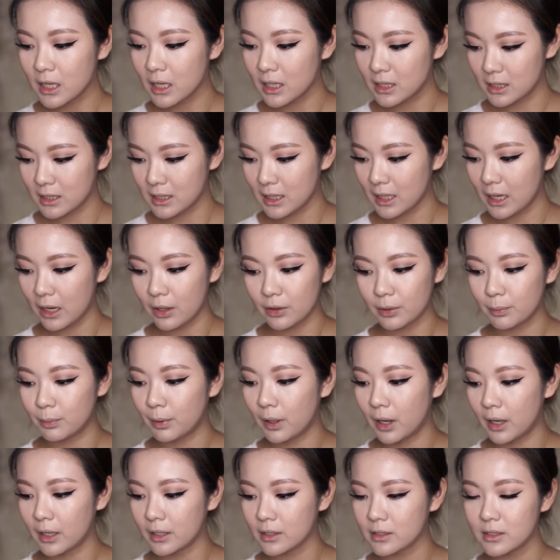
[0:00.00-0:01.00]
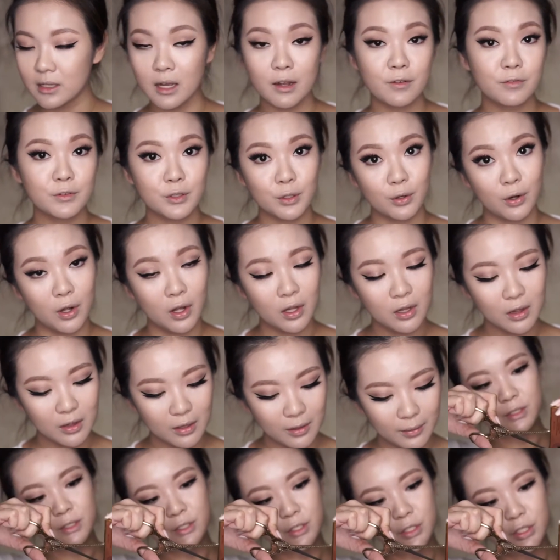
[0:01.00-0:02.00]
testing out the products after
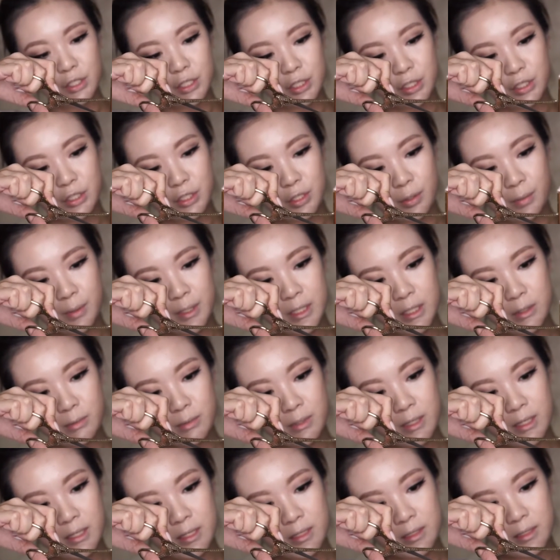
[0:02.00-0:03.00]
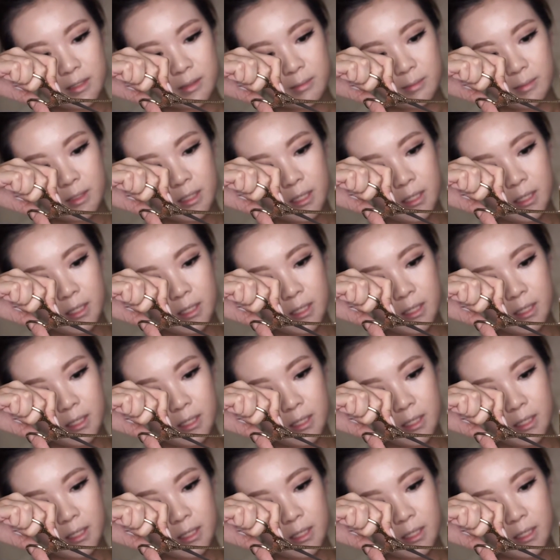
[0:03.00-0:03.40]
all. Just showing you guys, I'm